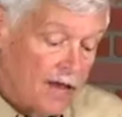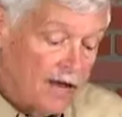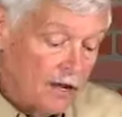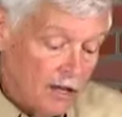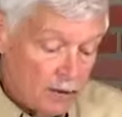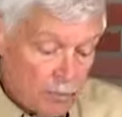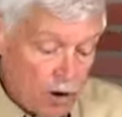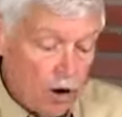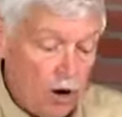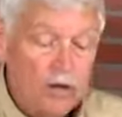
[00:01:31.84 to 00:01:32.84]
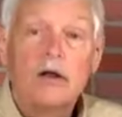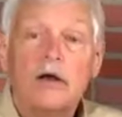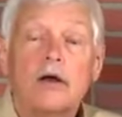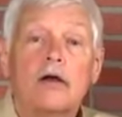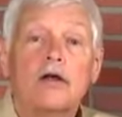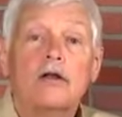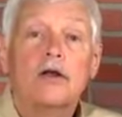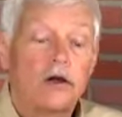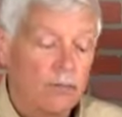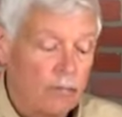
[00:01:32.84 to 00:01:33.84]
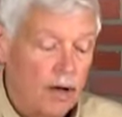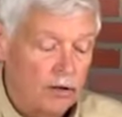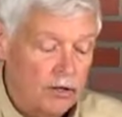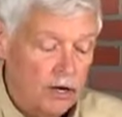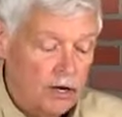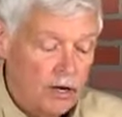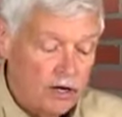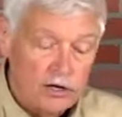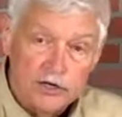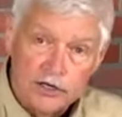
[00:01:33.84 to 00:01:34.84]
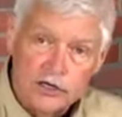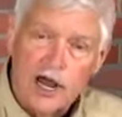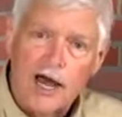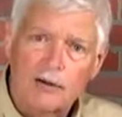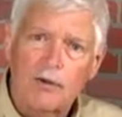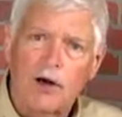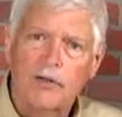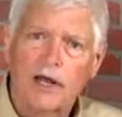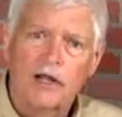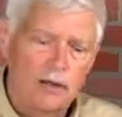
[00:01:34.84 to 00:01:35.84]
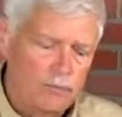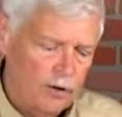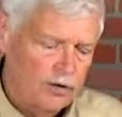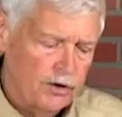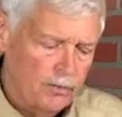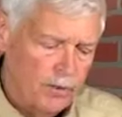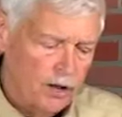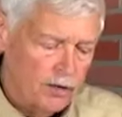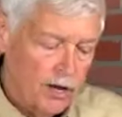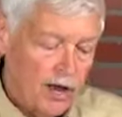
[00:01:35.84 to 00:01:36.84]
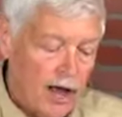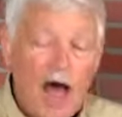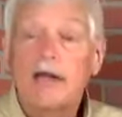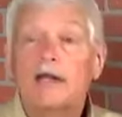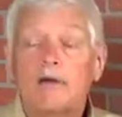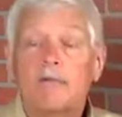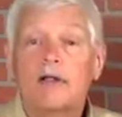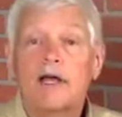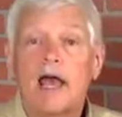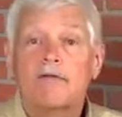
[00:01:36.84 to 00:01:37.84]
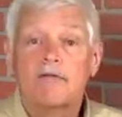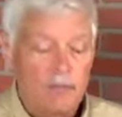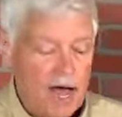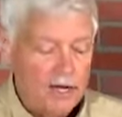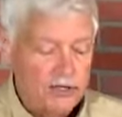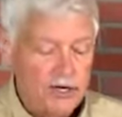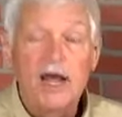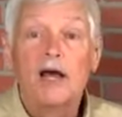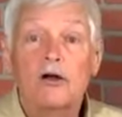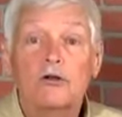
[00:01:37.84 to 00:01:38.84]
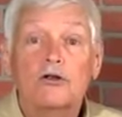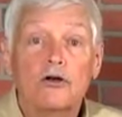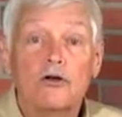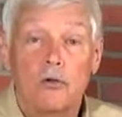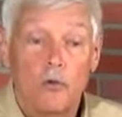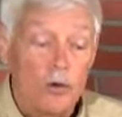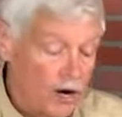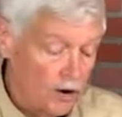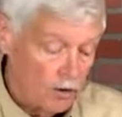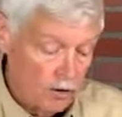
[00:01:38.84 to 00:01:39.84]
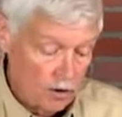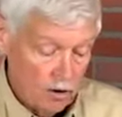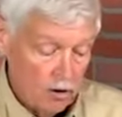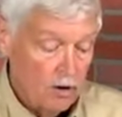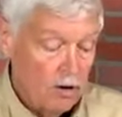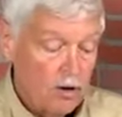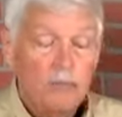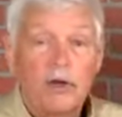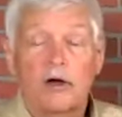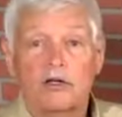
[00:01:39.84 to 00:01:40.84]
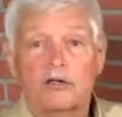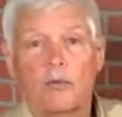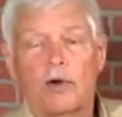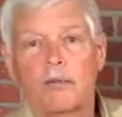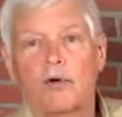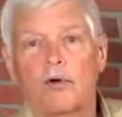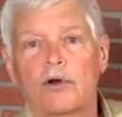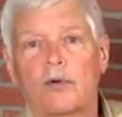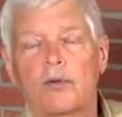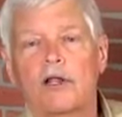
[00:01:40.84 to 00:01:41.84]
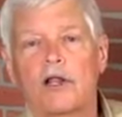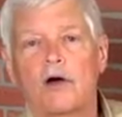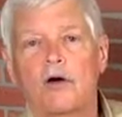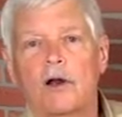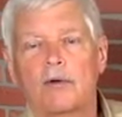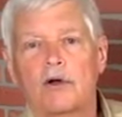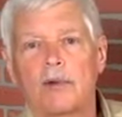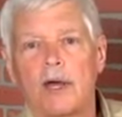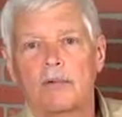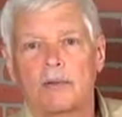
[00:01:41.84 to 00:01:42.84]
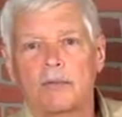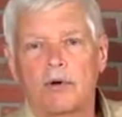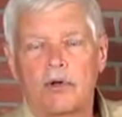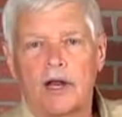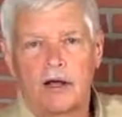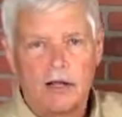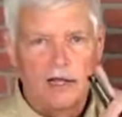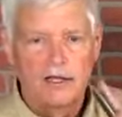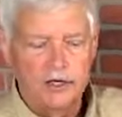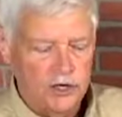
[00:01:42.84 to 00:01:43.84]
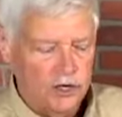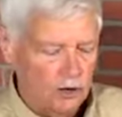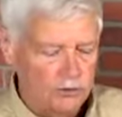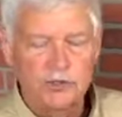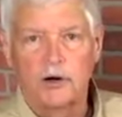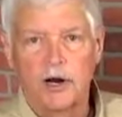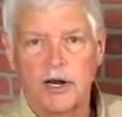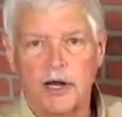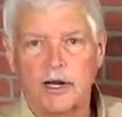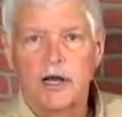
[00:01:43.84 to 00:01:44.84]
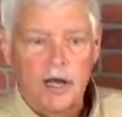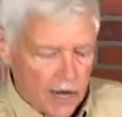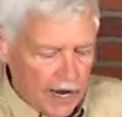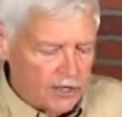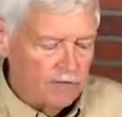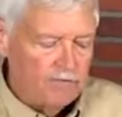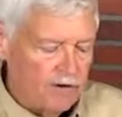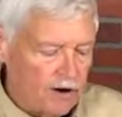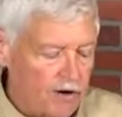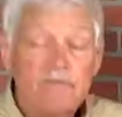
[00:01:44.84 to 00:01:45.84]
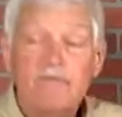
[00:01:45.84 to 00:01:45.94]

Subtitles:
they clip on to your belt. You just slide them on, they clip onto your belt. I typically have the magazine held to the rear, because when I'm going to reload, I'm going to be able to pull it out like this and go straight in. It's a very